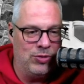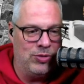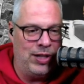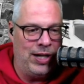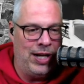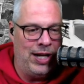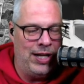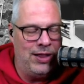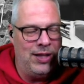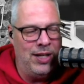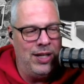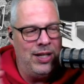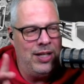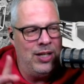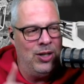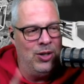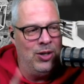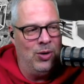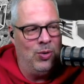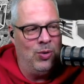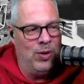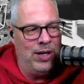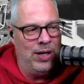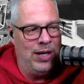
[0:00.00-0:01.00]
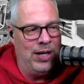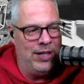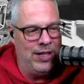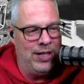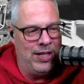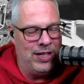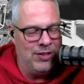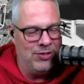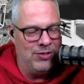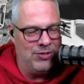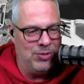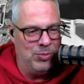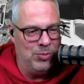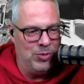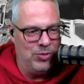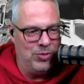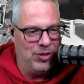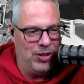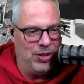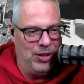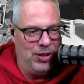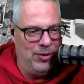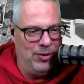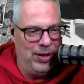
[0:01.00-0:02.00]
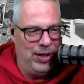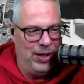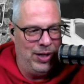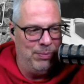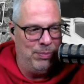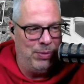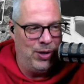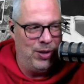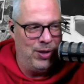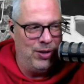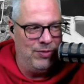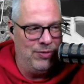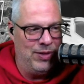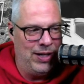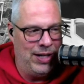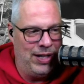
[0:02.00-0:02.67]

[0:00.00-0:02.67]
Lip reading: And I think, you know what, I think is the most underrated part of it.